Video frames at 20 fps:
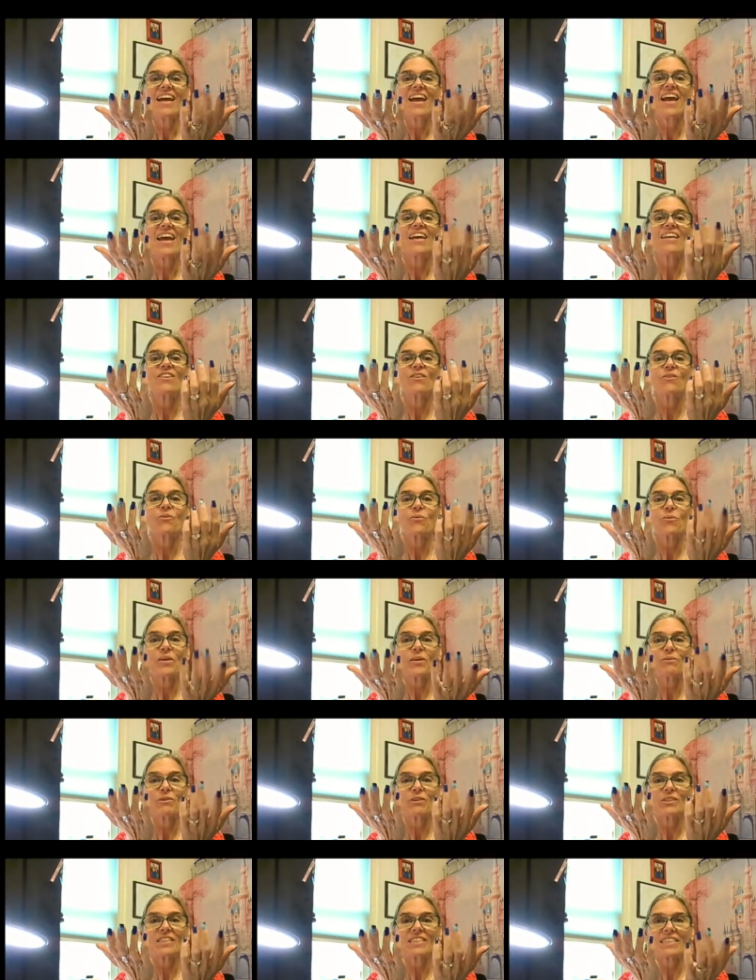and we
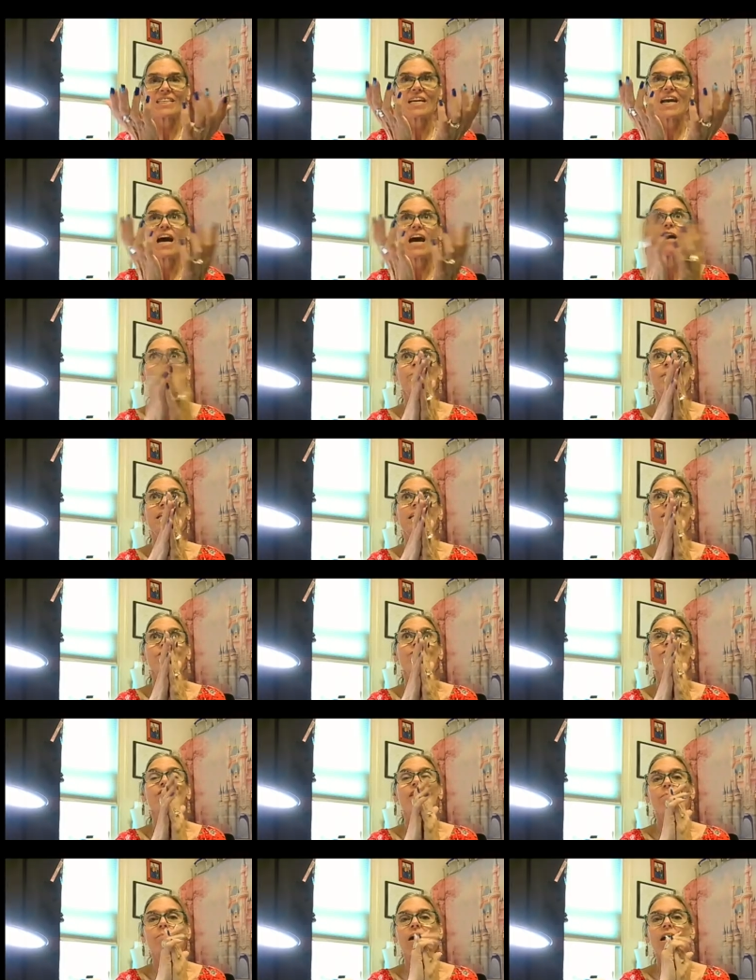will see how many of
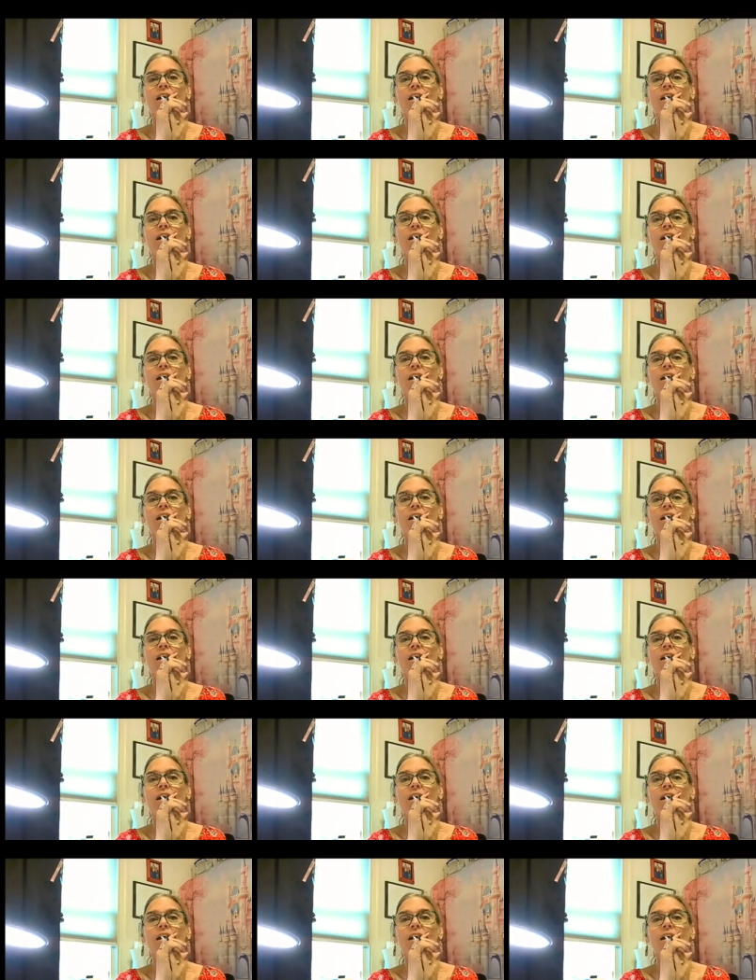them